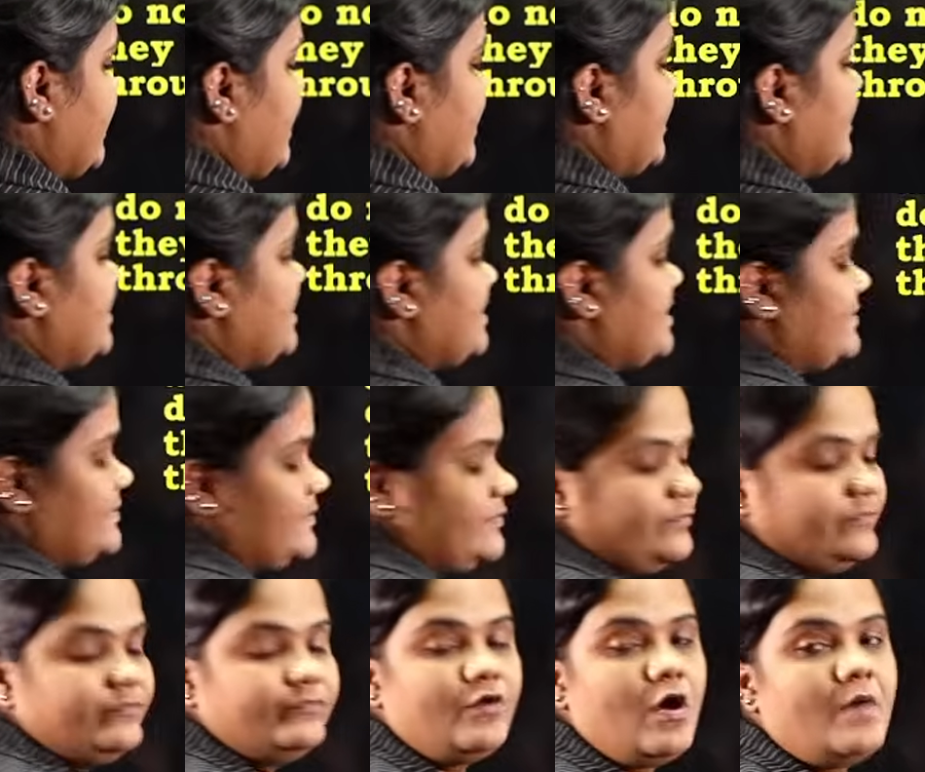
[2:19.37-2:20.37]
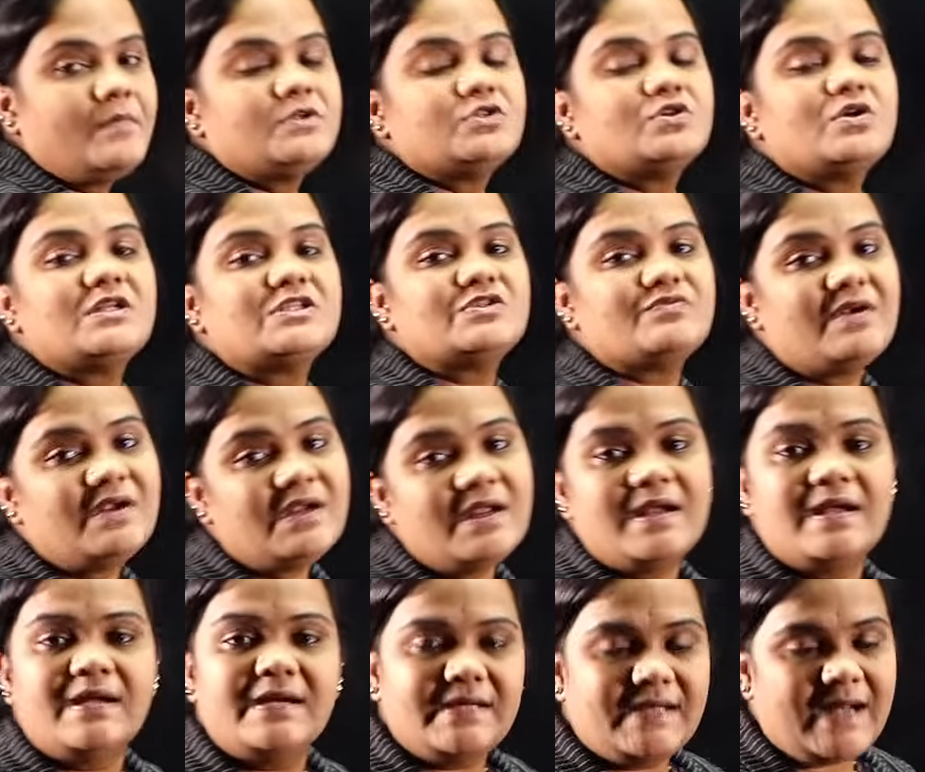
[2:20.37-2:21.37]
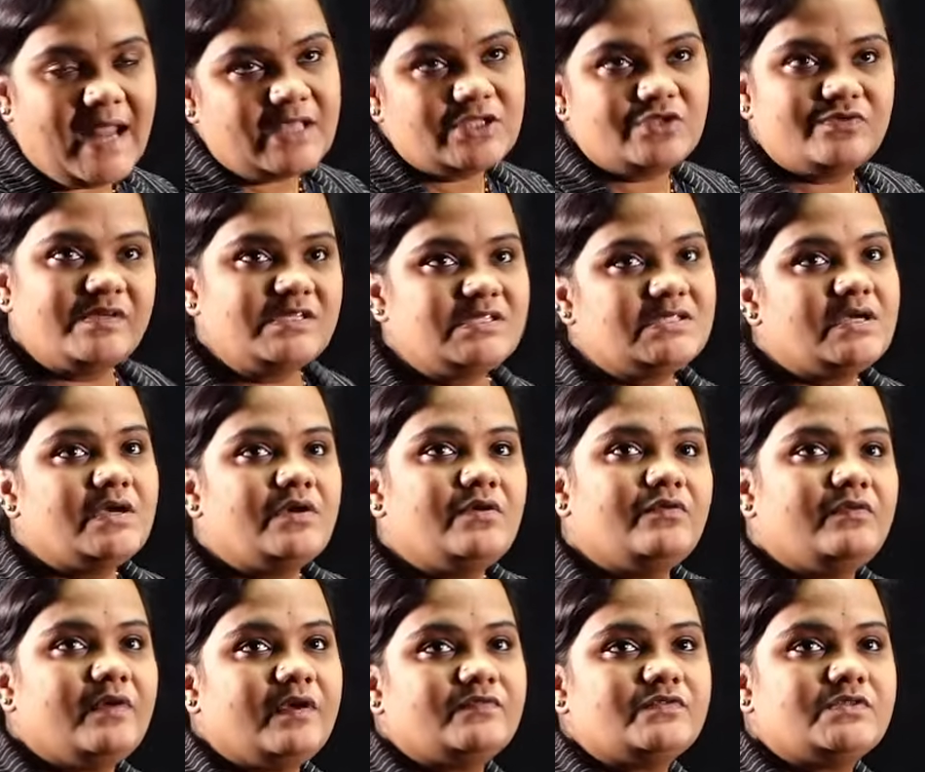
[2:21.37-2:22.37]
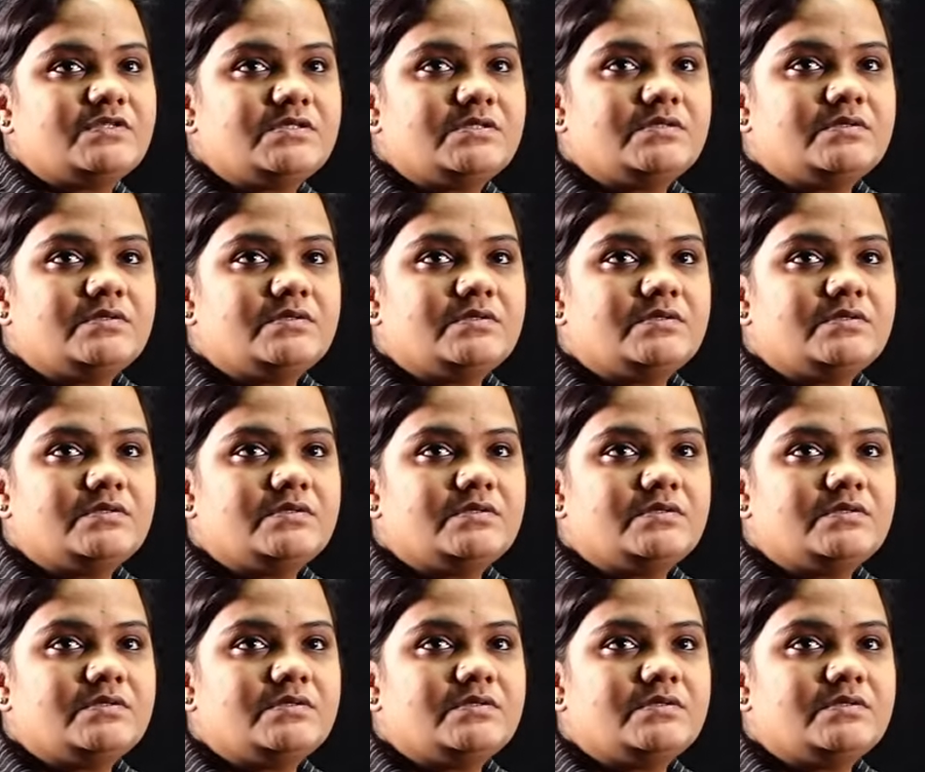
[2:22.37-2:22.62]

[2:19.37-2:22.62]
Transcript: This form is known as what? Transverse waves.